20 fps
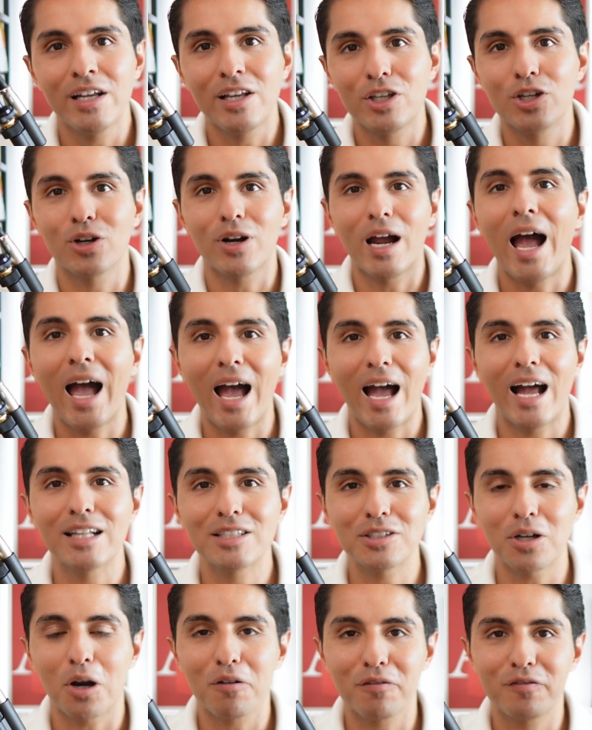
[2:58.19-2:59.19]
your
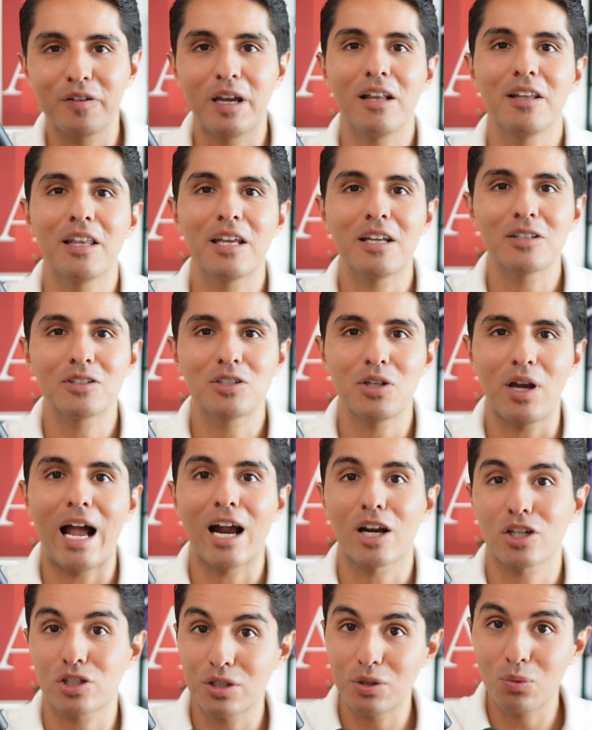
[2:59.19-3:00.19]
ads are failing to
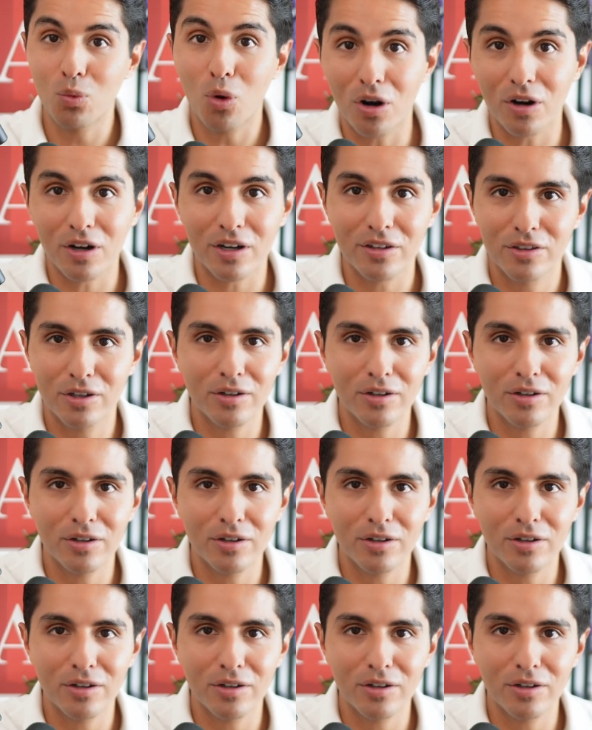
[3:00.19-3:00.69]
actually work.